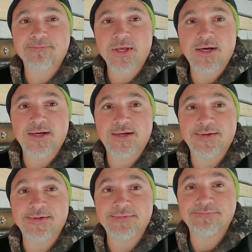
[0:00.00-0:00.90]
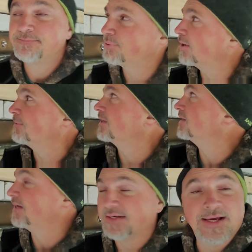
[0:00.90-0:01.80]

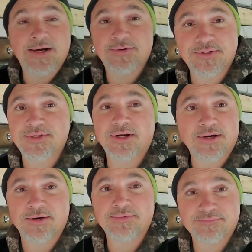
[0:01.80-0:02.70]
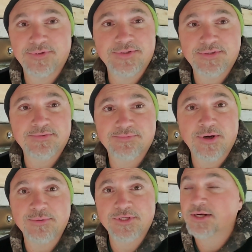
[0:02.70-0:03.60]
permanently now. It's there. It's
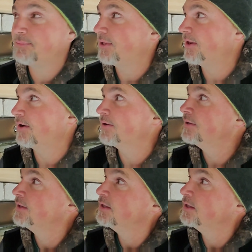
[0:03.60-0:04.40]
always going to be there.